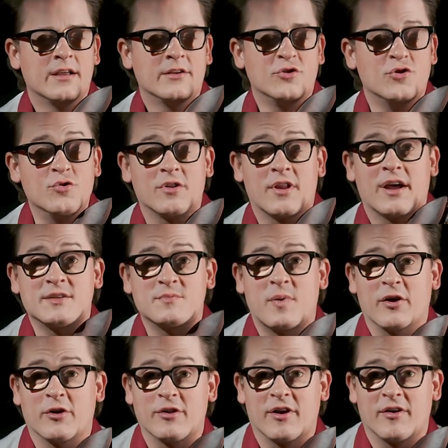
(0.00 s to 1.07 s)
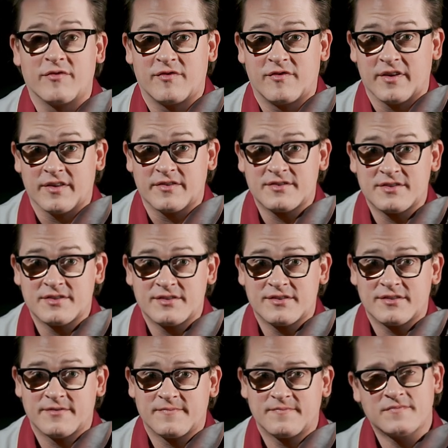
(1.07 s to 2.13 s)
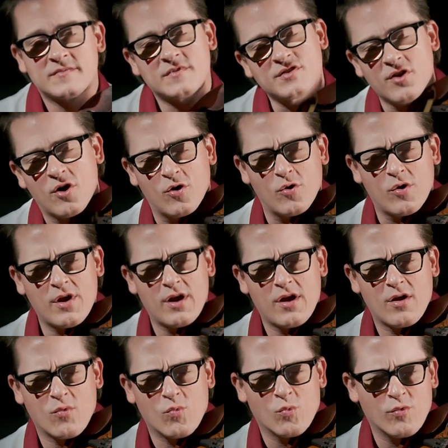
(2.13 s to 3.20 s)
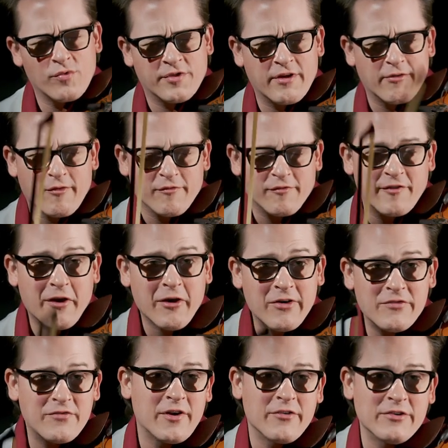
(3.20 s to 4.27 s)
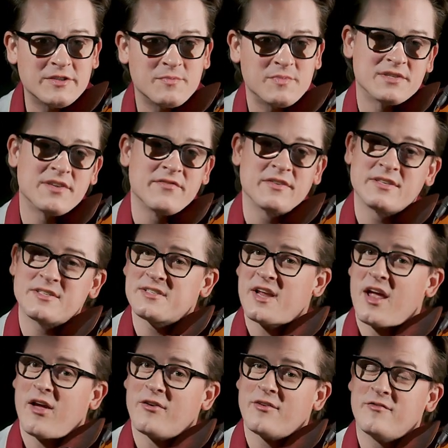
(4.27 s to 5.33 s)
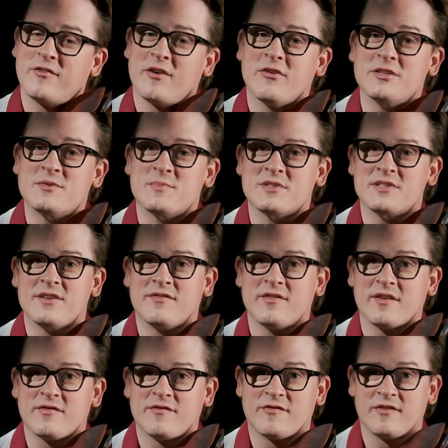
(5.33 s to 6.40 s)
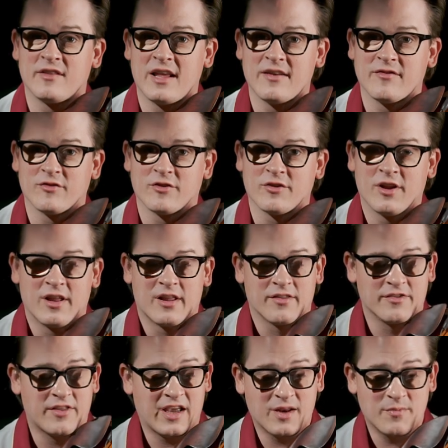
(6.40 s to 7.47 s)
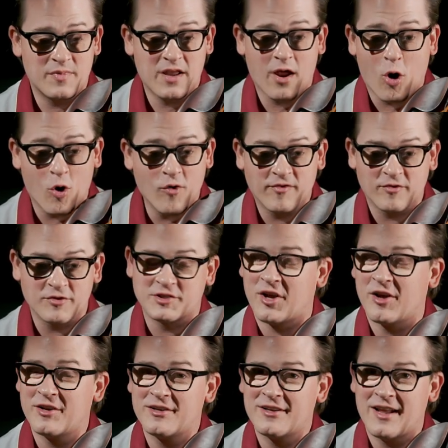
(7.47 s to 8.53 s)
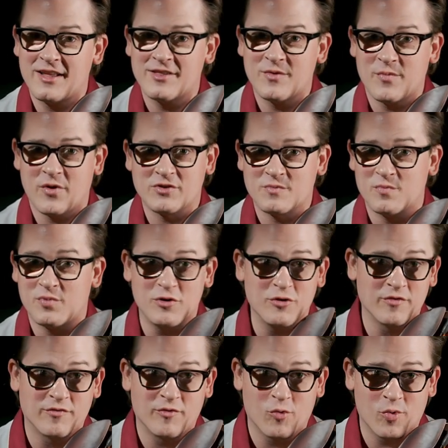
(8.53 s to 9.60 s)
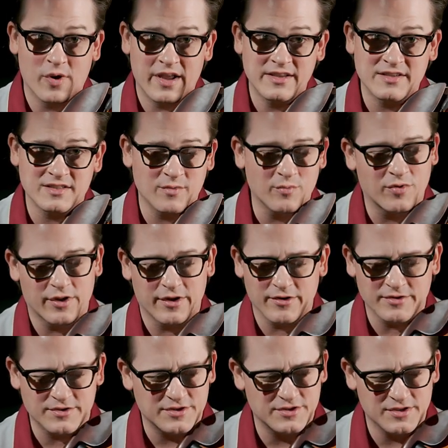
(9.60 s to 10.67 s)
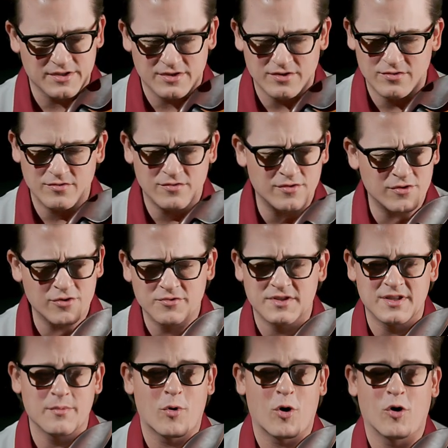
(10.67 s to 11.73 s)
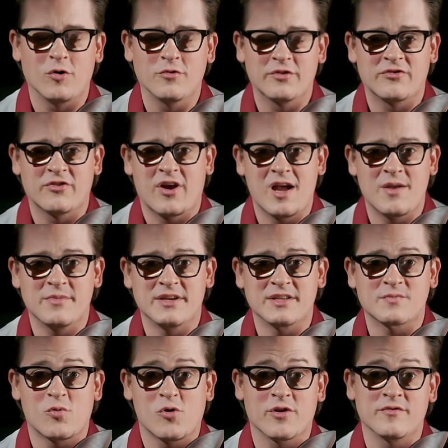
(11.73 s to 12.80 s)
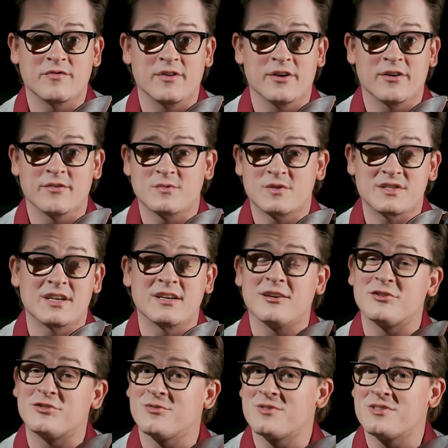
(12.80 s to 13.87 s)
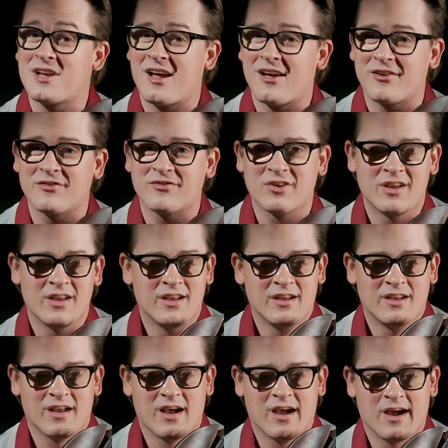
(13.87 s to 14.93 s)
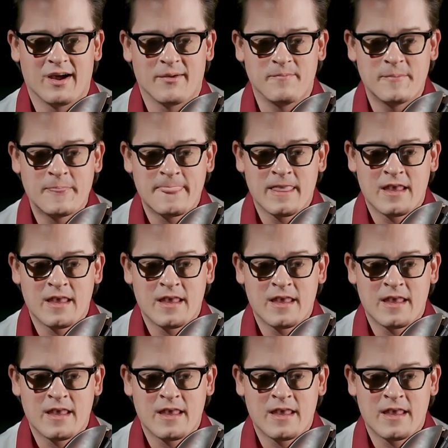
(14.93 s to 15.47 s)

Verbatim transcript: utilize parallel fifths. So they're a very, very specific sound, a very specific flavor. They can be overdone in the most beautiful way. Some players just use them all the time, and it's part of their signature sound. Um,